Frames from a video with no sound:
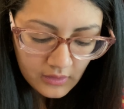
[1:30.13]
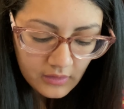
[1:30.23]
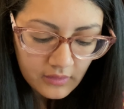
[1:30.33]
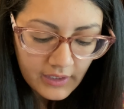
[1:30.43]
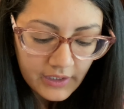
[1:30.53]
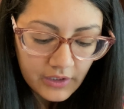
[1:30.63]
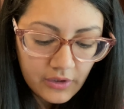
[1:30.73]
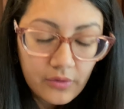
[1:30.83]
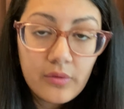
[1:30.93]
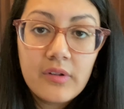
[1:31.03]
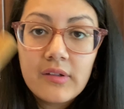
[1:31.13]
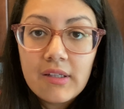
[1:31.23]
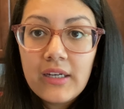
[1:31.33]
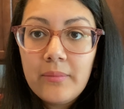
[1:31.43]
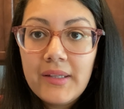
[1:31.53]
They use
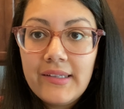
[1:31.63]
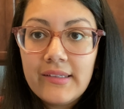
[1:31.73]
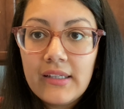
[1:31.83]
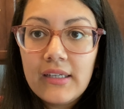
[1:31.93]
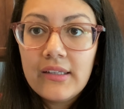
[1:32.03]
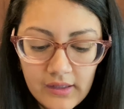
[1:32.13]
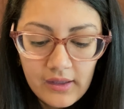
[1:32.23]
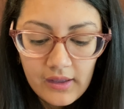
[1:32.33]
cinnamon sticks,